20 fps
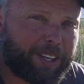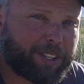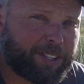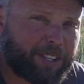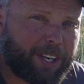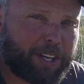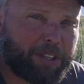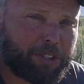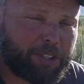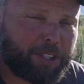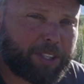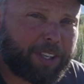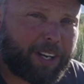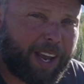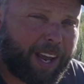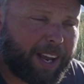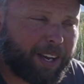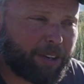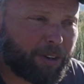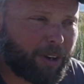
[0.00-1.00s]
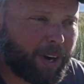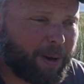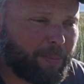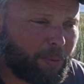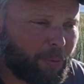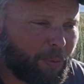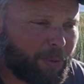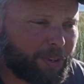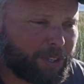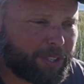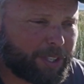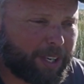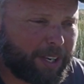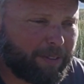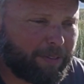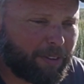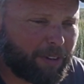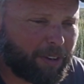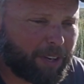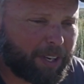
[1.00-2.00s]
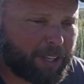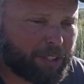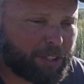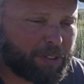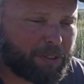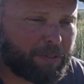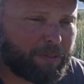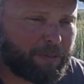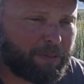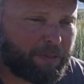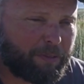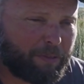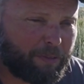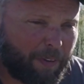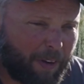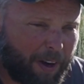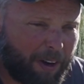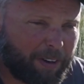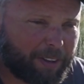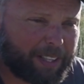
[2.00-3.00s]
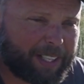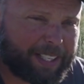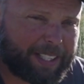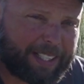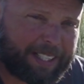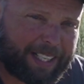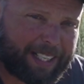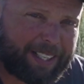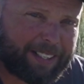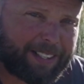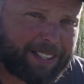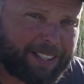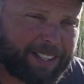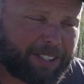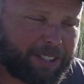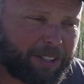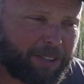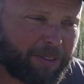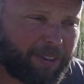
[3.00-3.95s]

extension and your upper receiver is fairly decent,